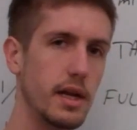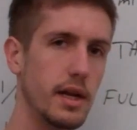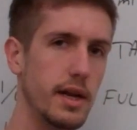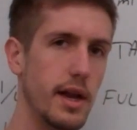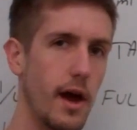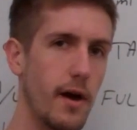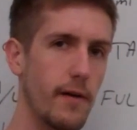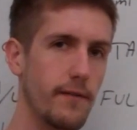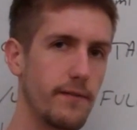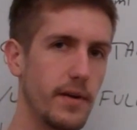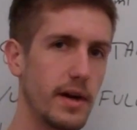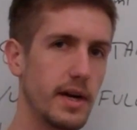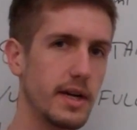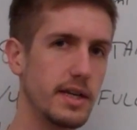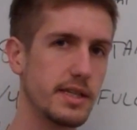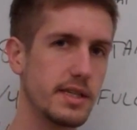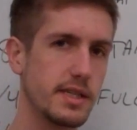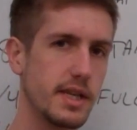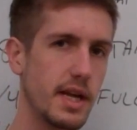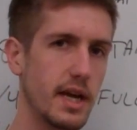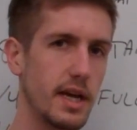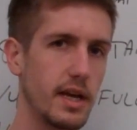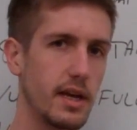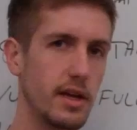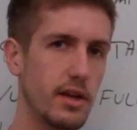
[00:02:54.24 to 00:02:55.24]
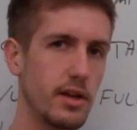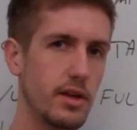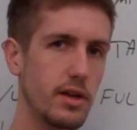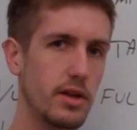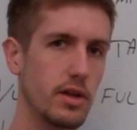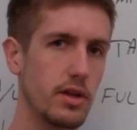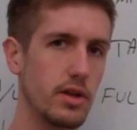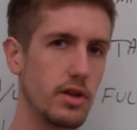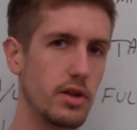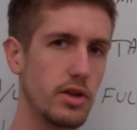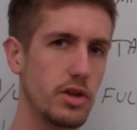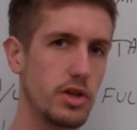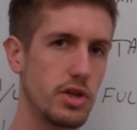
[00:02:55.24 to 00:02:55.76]
now if I say
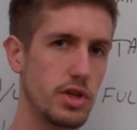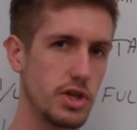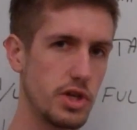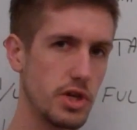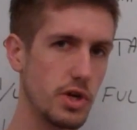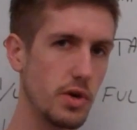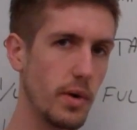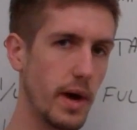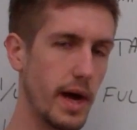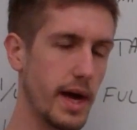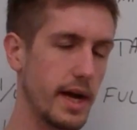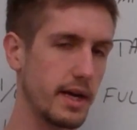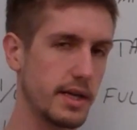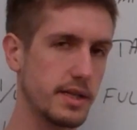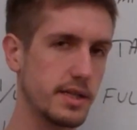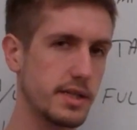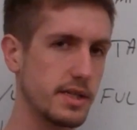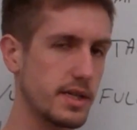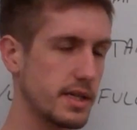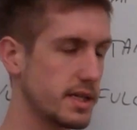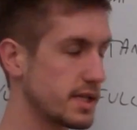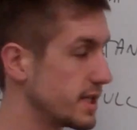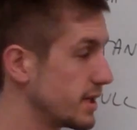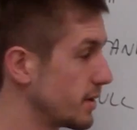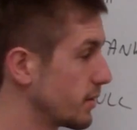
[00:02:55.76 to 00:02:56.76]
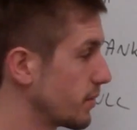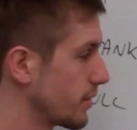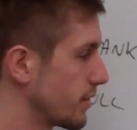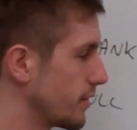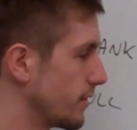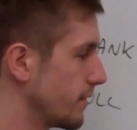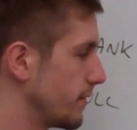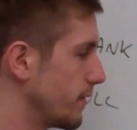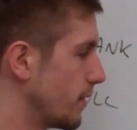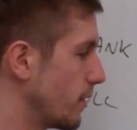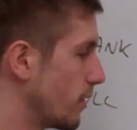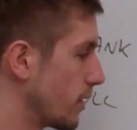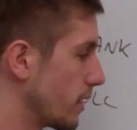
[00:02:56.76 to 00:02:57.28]
2x is equal to
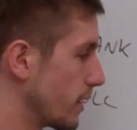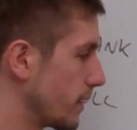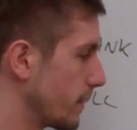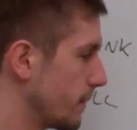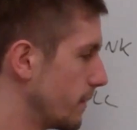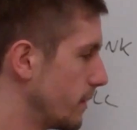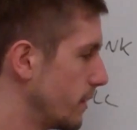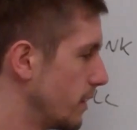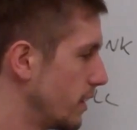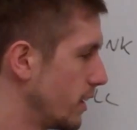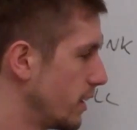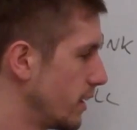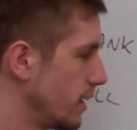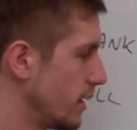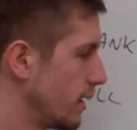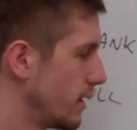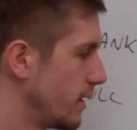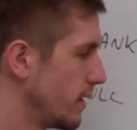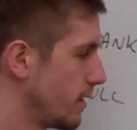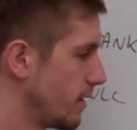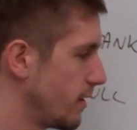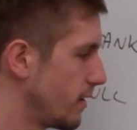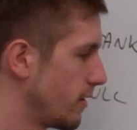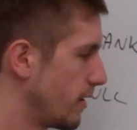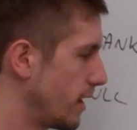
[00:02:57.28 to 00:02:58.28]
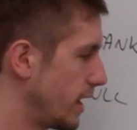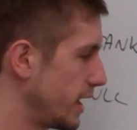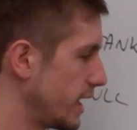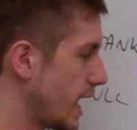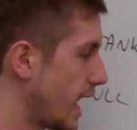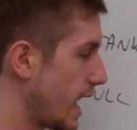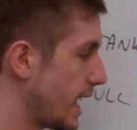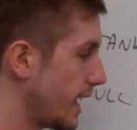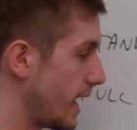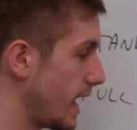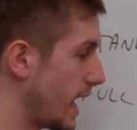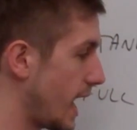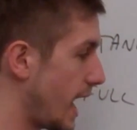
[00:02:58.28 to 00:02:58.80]
4, right?
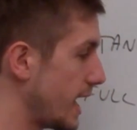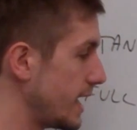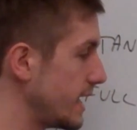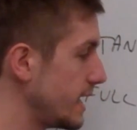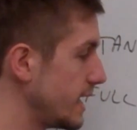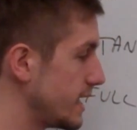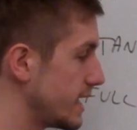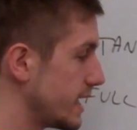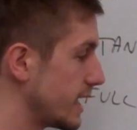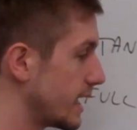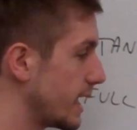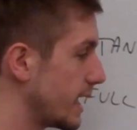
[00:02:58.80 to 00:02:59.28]
I need to